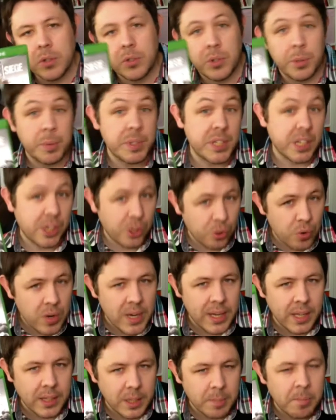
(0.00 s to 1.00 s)
to a
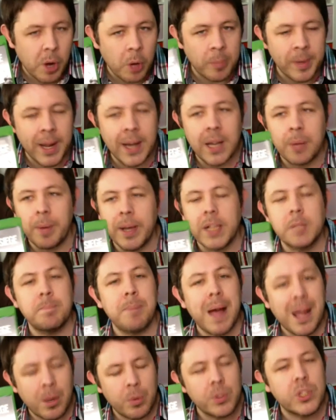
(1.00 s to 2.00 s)
degree at the moment anyway, it's
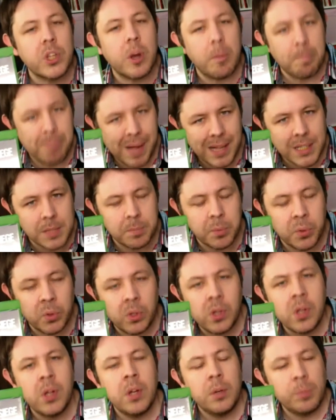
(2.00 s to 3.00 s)
backwards compatible
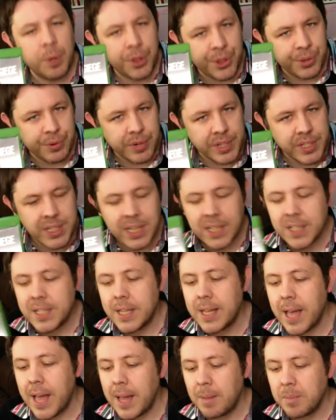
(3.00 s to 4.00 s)
with 360
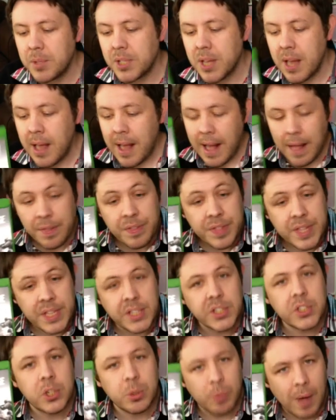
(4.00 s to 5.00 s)
games. And
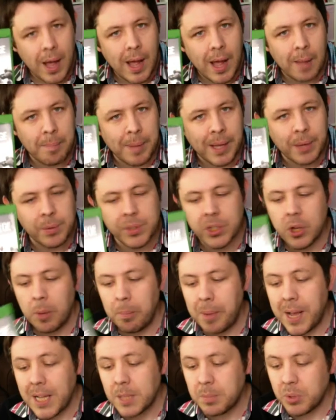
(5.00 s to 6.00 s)
these two are backwards
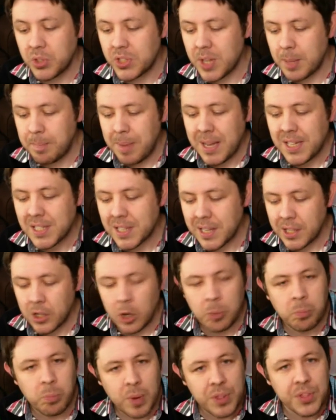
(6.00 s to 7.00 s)
compatible. So they basically
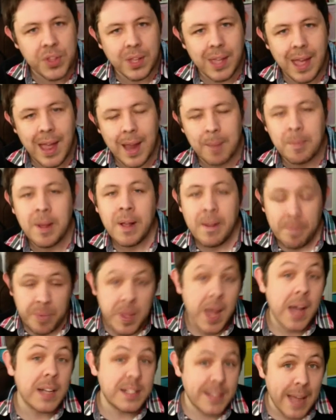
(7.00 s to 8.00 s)
come with the game. They
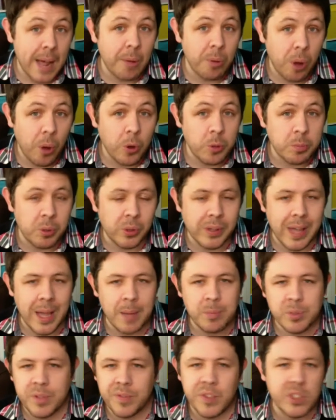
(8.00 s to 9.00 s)
are downloadable
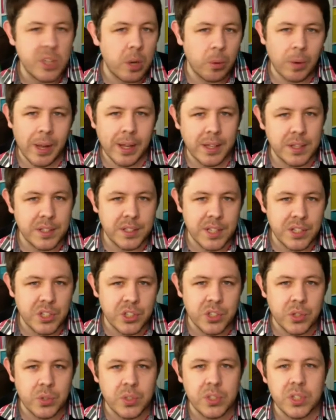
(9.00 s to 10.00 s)
games, so if you don't like the
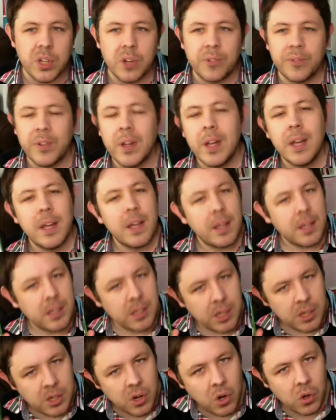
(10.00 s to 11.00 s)
digital stuff,
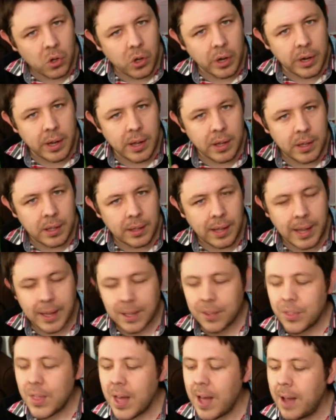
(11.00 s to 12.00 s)
you're not going to like
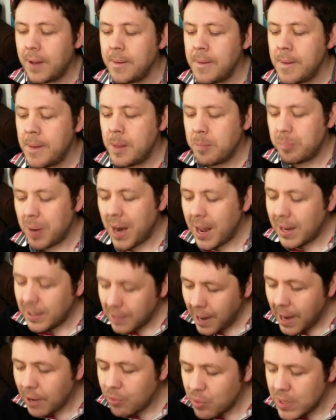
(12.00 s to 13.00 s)
that. But
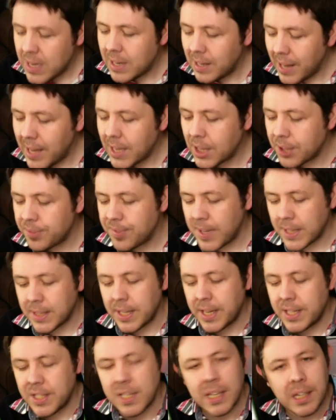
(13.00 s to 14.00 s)
I really like the fact that
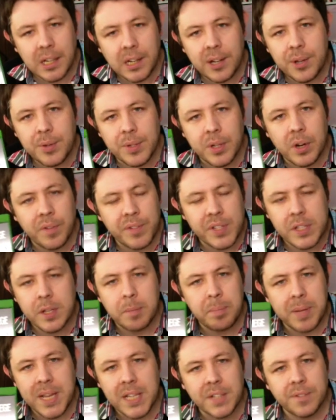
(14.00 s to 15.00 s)
it's included. Obviously, the
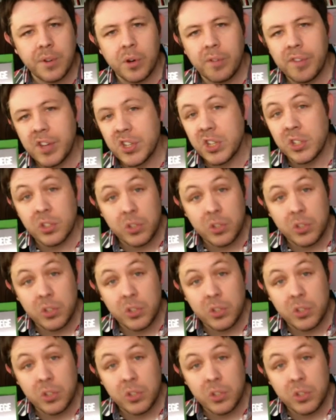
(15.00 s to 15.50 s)
PS4 version